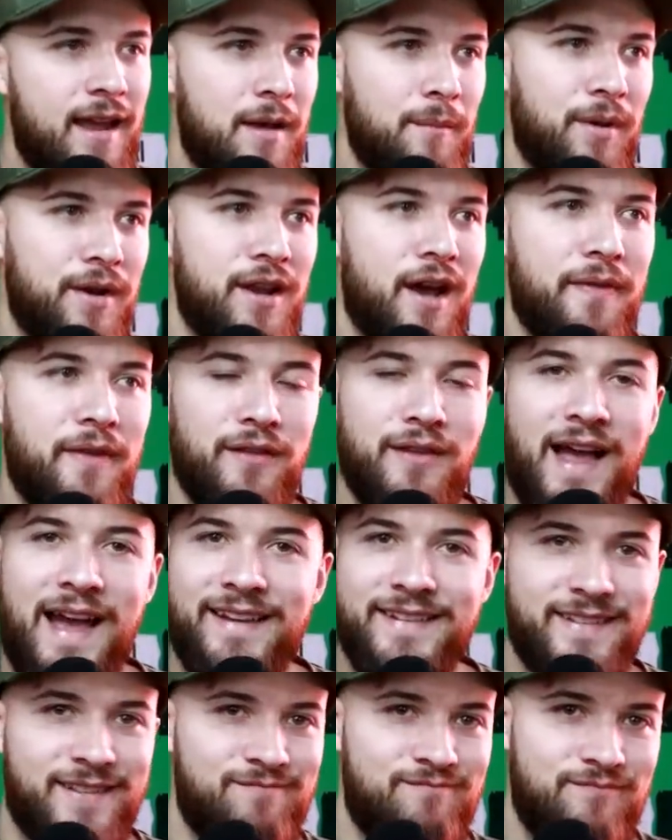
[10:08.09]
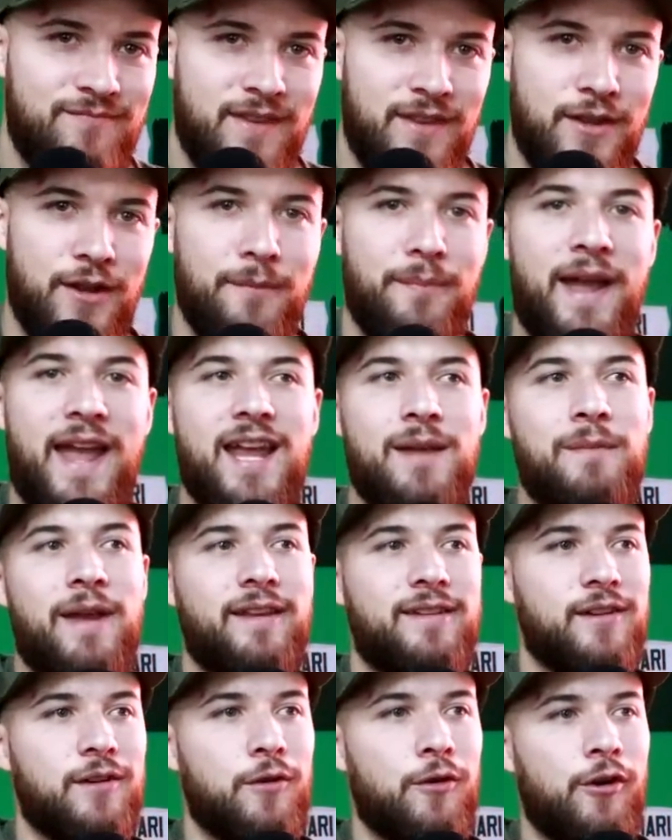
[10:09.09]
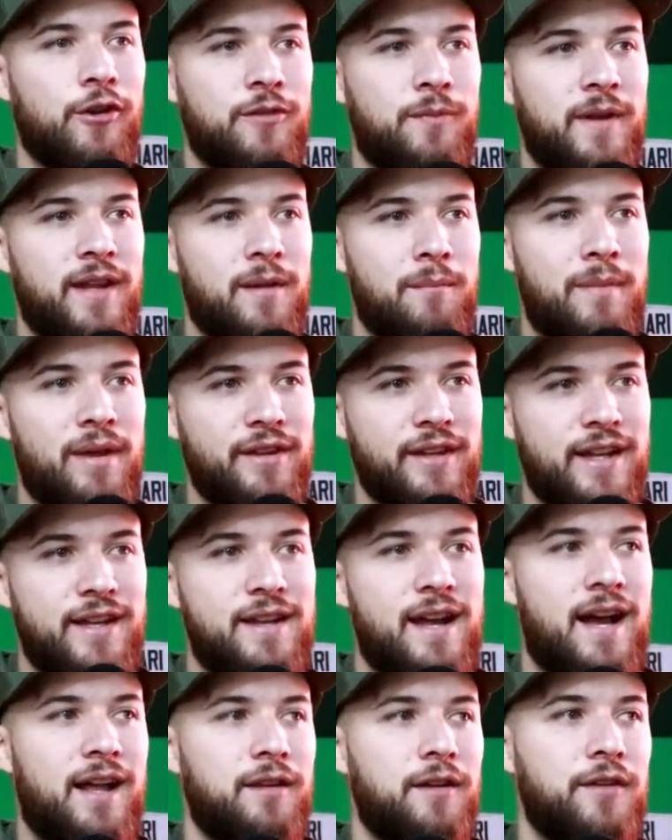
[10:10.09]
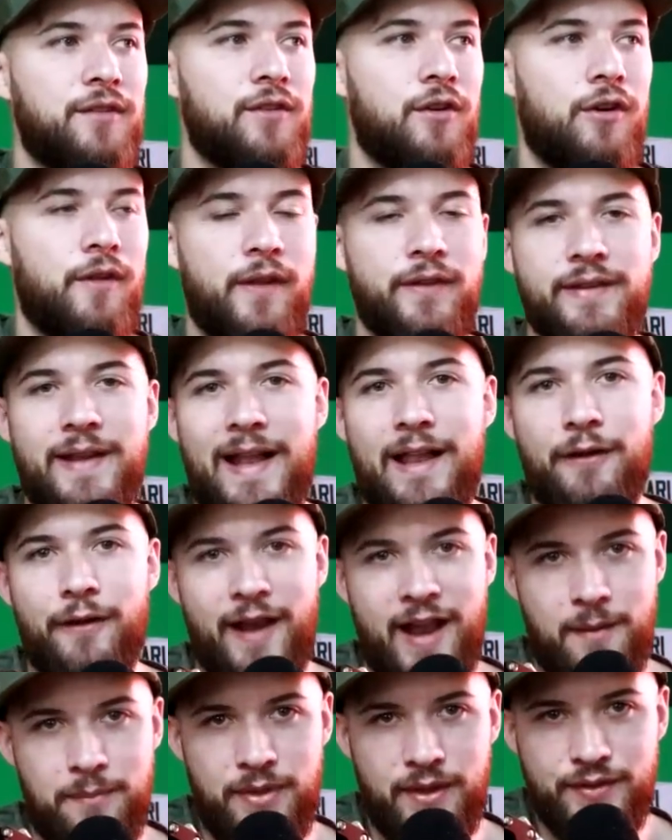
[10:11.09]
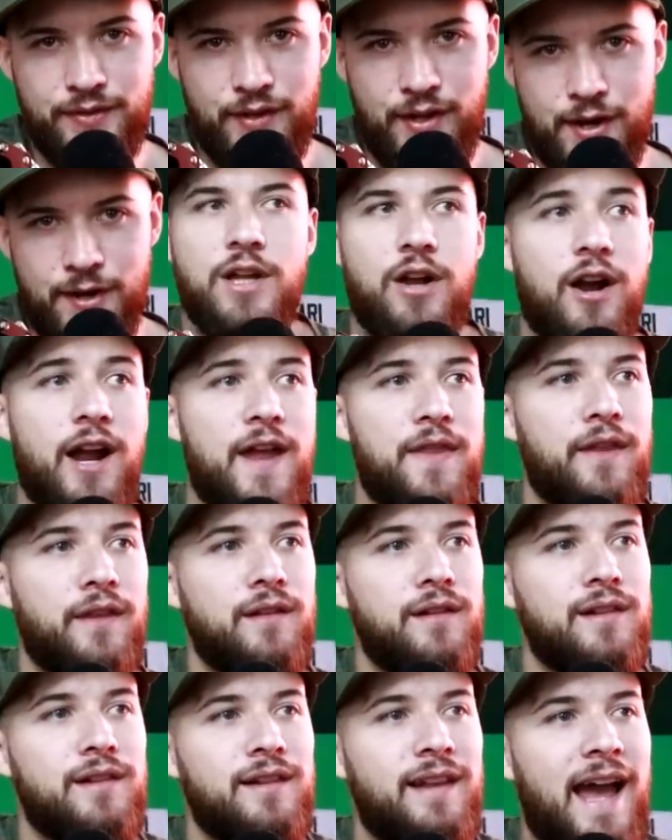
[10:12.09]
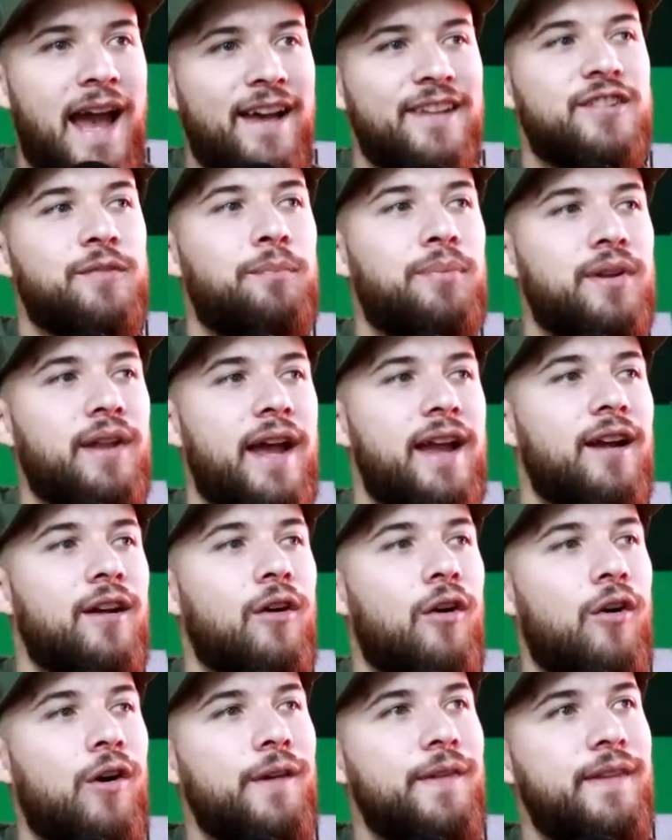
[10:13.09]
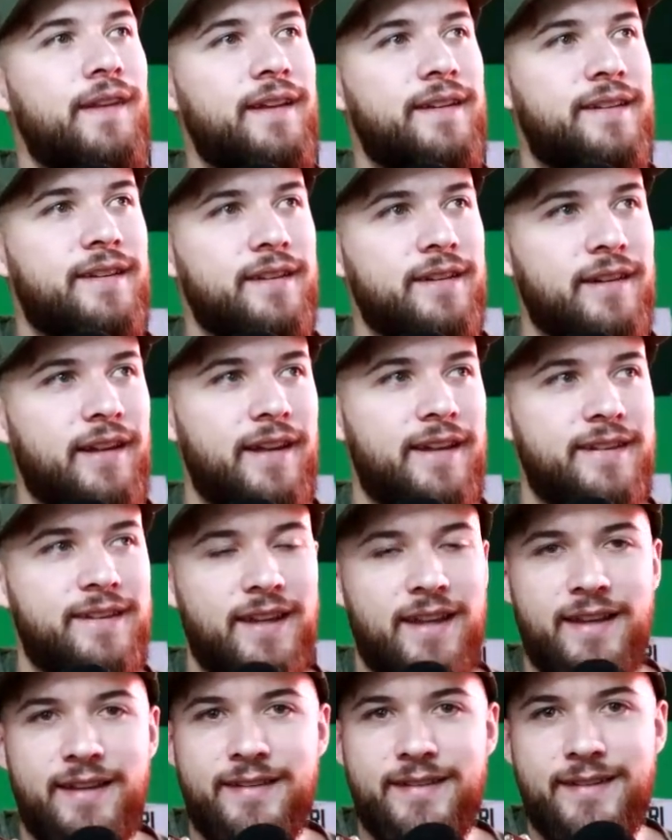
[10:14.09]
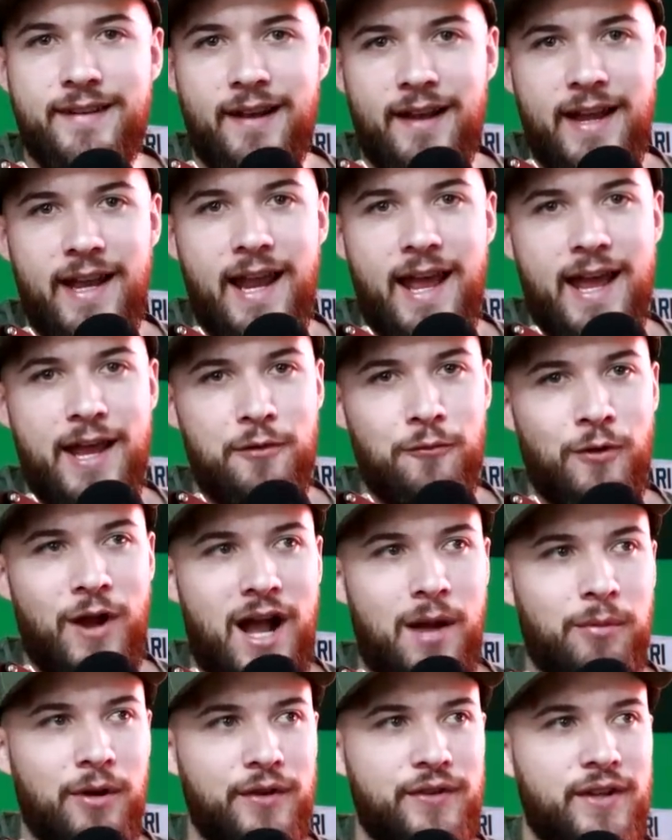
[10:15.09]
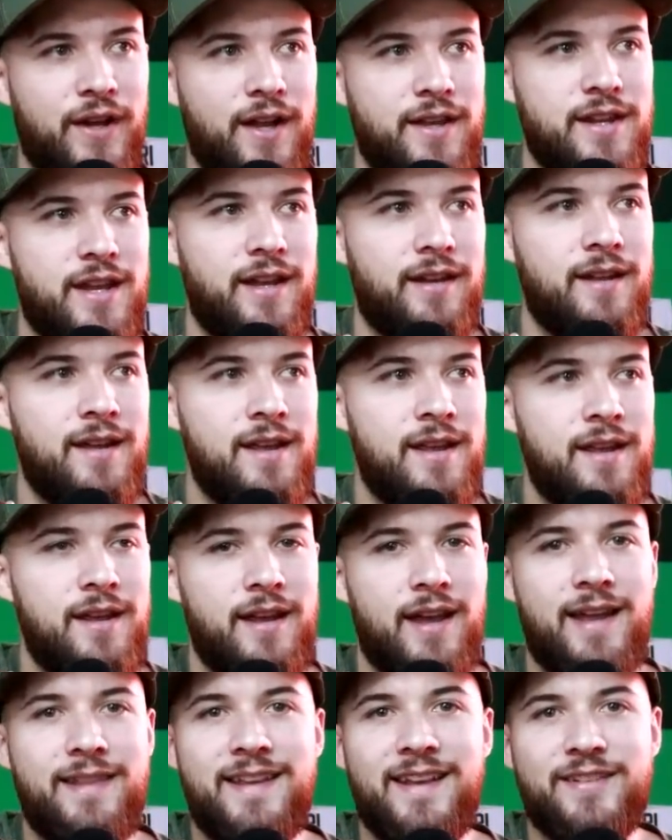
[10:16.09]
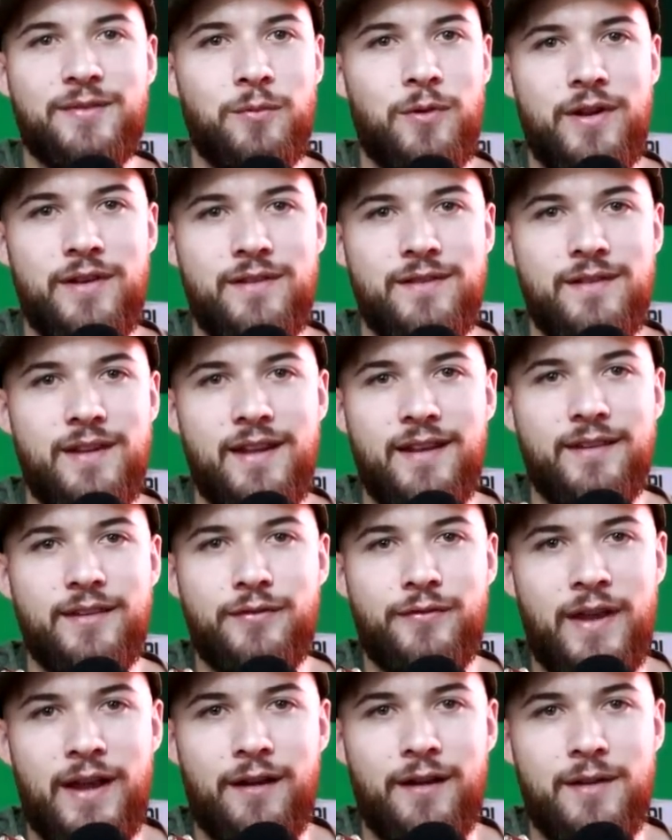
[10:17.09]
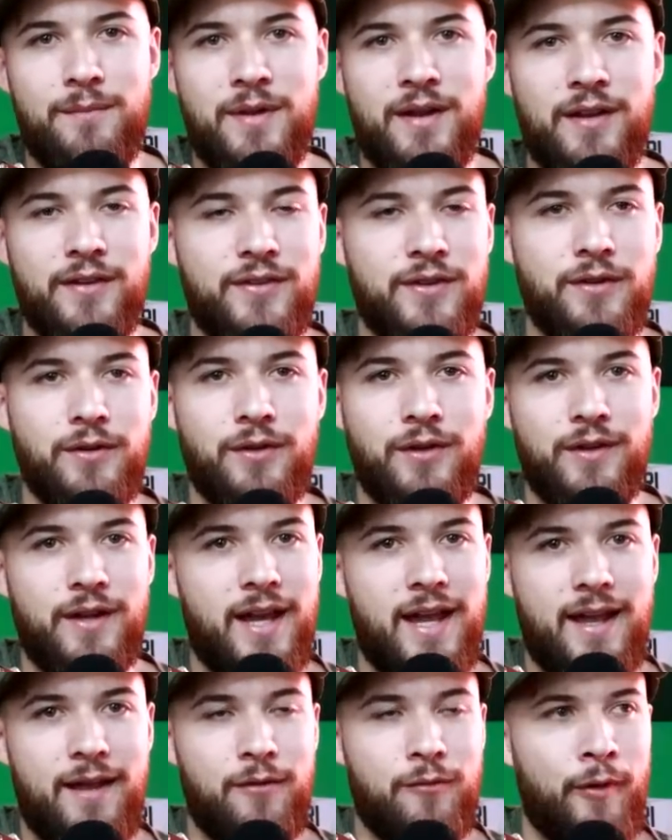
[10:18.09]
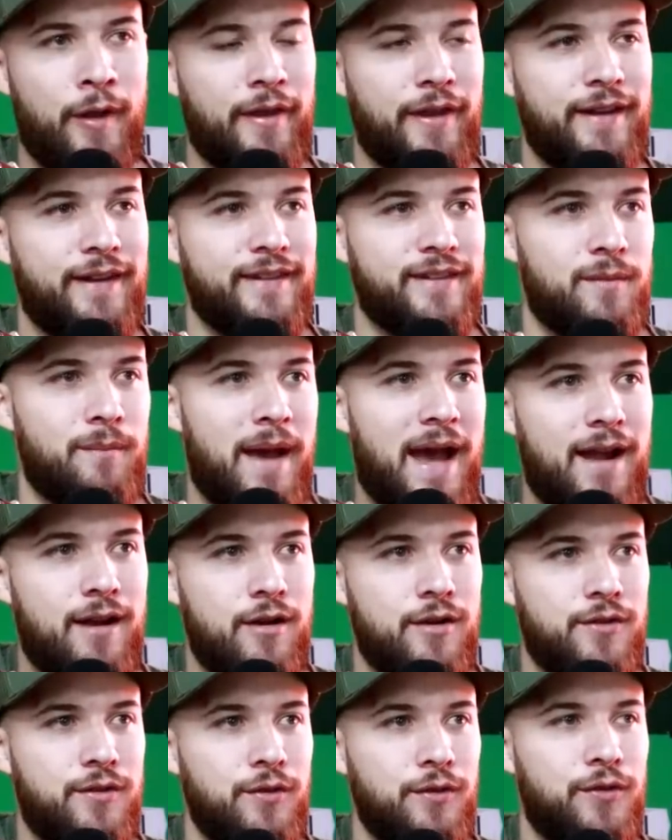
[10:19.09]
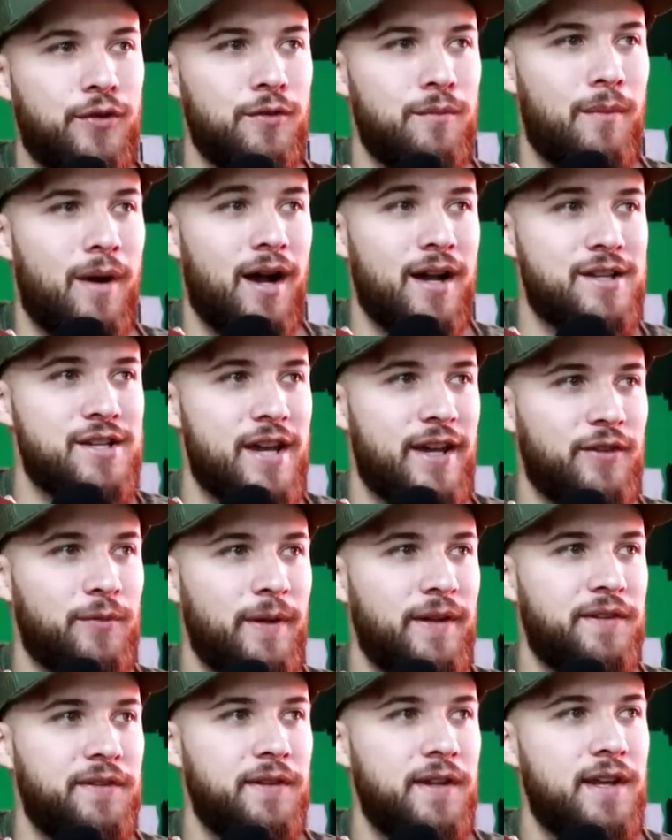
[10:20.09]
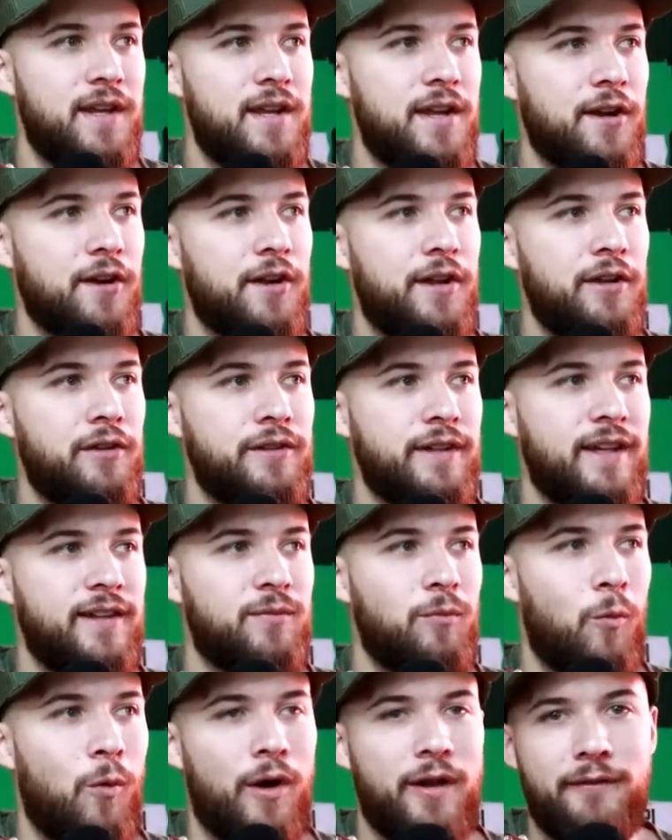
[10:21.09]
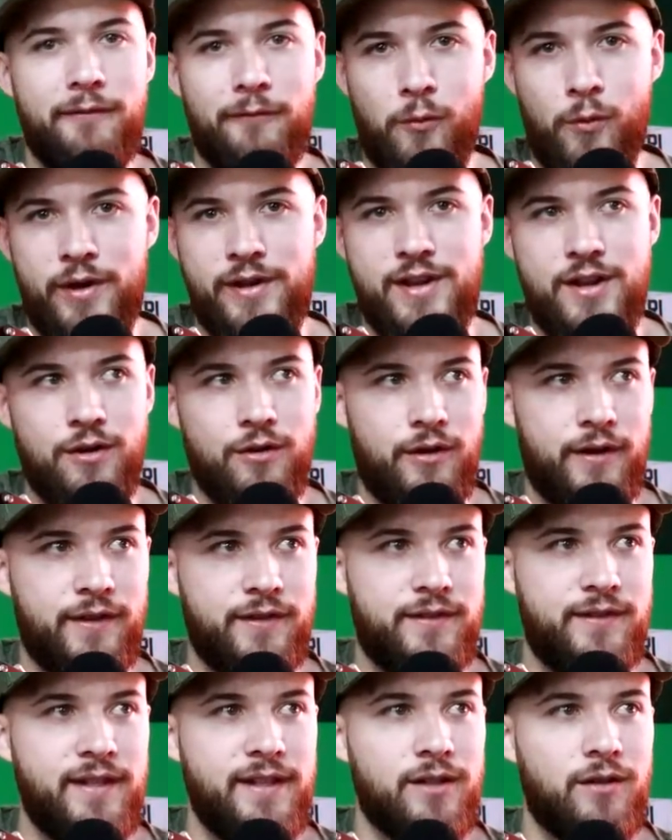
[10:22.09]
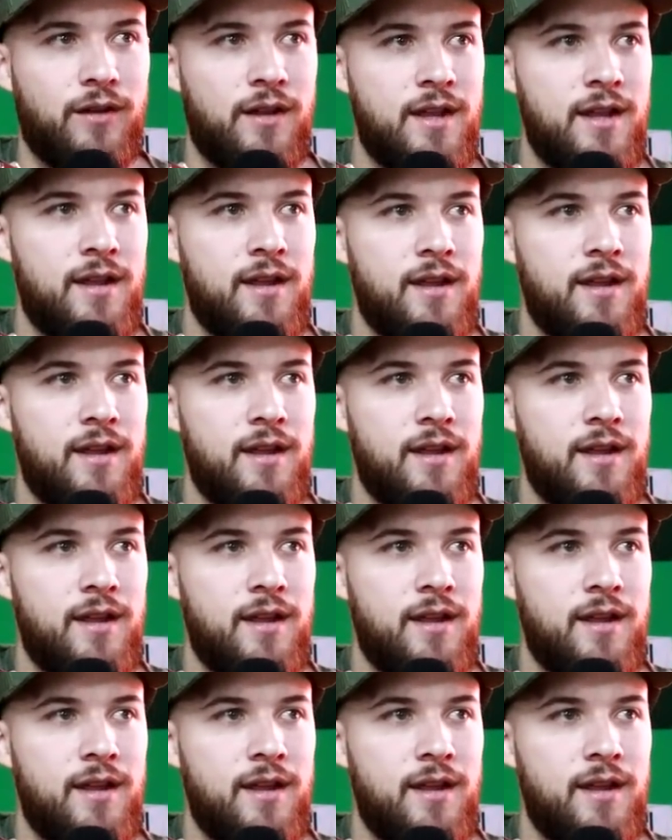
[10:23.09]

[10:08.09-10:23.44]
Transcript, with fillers: But nonetheless, they're paying Mason Crosby a million dollars on the salary cap this year. All right, the last player on this list is tight end Robert Tonyan, and this one is very minuscule. It really doesn't matter too too much as we see here. He only has one void year on his deal.